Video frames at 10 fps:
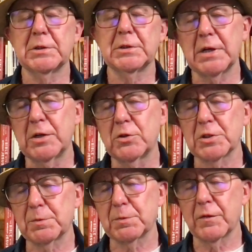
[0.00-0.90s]
It doesn't
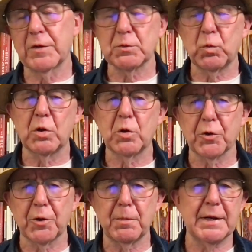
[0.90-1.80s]
interest me if there's one
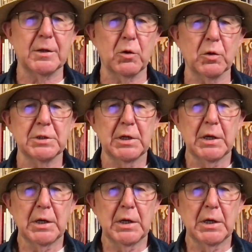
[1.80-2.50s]
God or many gods.